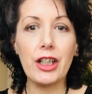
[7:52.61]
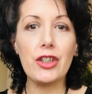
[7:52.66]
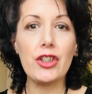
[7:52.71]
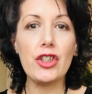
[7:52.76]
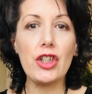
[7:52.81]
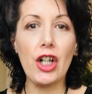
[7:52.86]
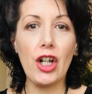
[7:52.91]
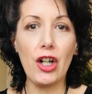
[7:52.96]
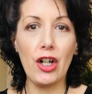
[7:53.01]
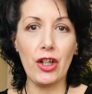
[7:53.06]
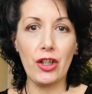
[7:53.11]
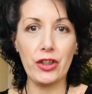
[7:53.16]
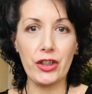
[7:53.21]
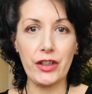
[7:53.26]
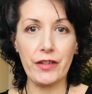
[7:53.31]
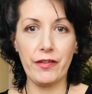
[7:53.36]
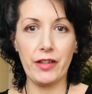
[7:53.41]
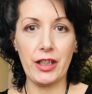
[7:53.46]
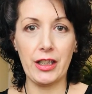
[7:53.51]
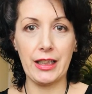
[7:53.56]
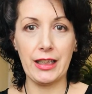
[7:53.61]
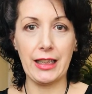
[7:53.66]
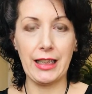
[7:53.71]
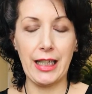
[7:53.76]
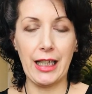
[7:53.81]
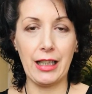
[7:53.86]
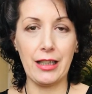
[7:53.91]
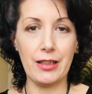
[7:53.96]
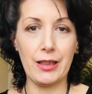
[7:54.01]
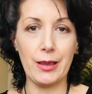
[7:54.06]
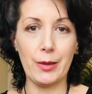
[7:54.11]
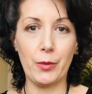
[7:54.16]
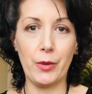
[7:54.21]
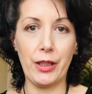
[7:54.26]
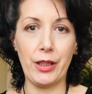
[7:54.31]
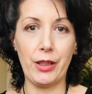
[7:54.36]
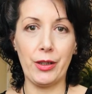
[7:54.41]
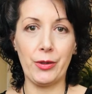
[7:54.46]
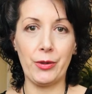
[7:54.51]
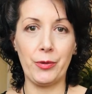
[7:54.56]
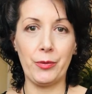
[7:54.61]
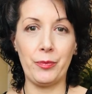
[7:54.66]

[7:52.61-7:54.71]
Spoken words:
charge for the cell as well.